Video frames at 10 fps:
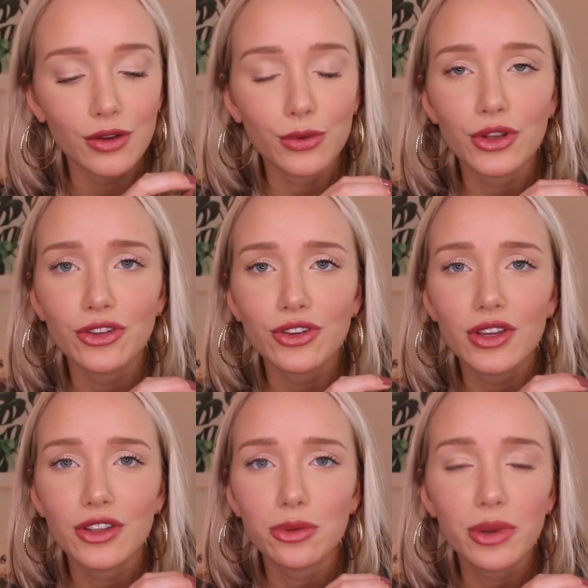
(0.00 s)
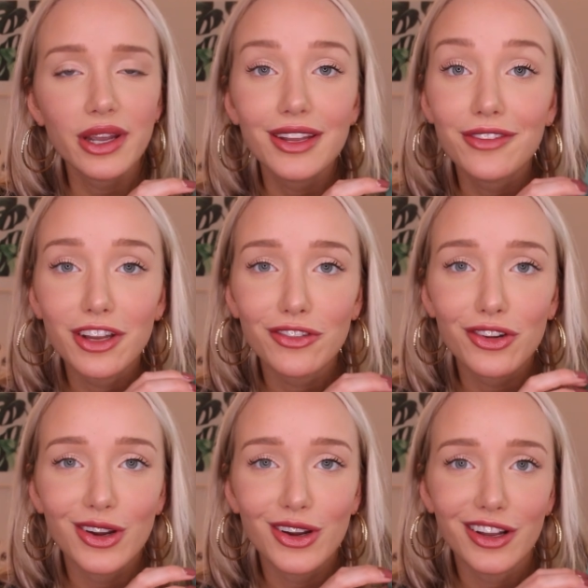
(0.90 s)
Which is a brand I've
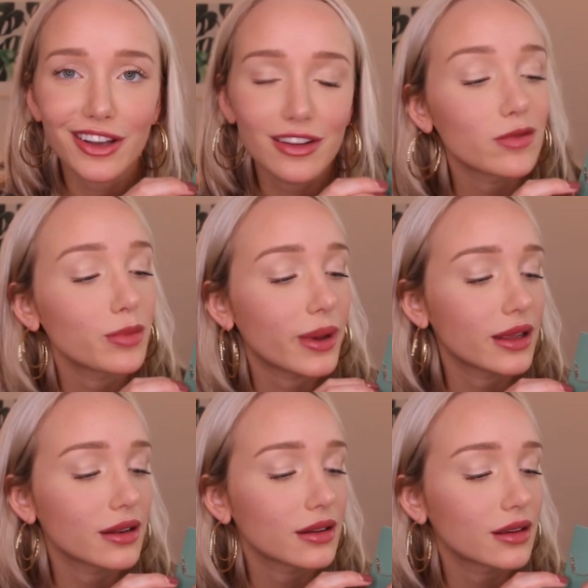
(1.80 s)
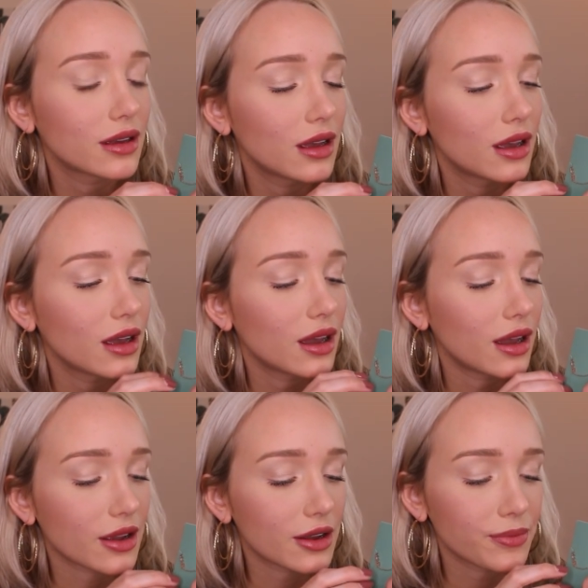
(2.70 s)
never heard of, but
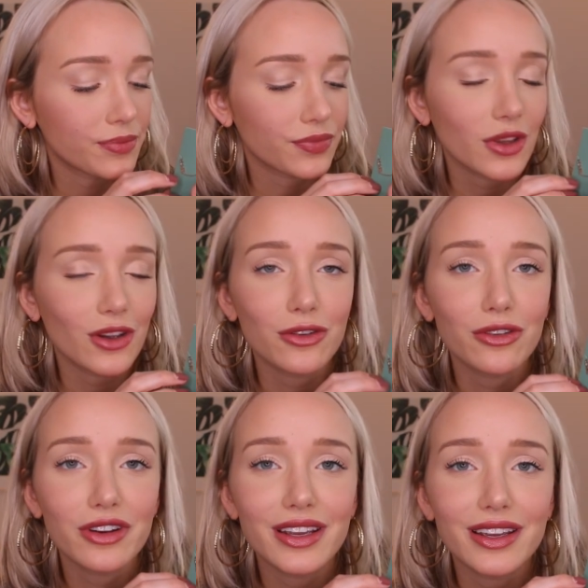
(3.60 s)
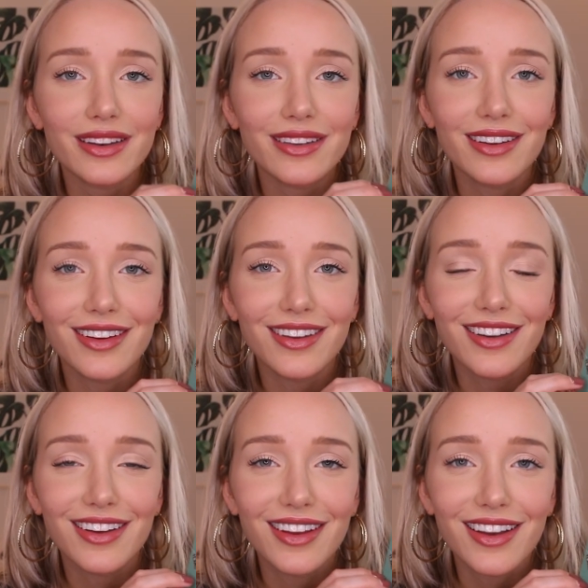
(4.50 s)
I'll read
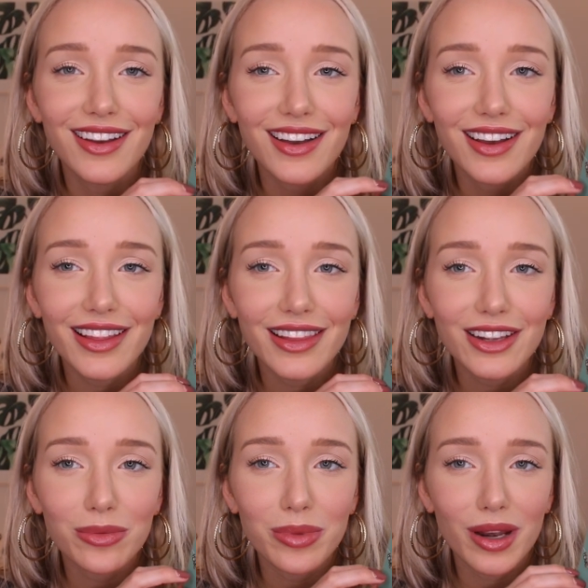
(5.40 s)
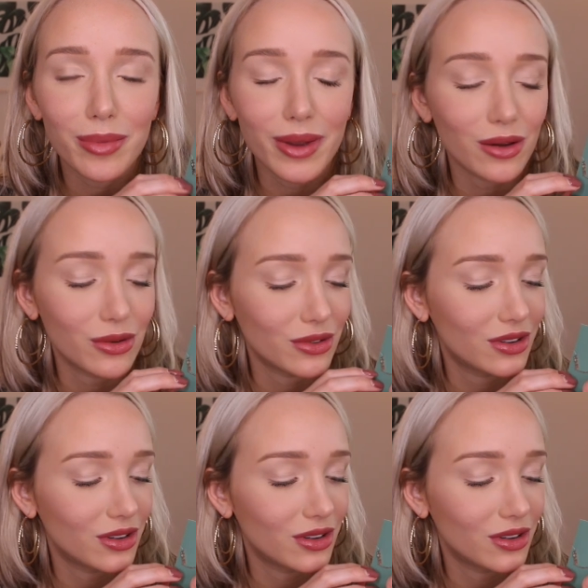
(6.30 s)
a little bit about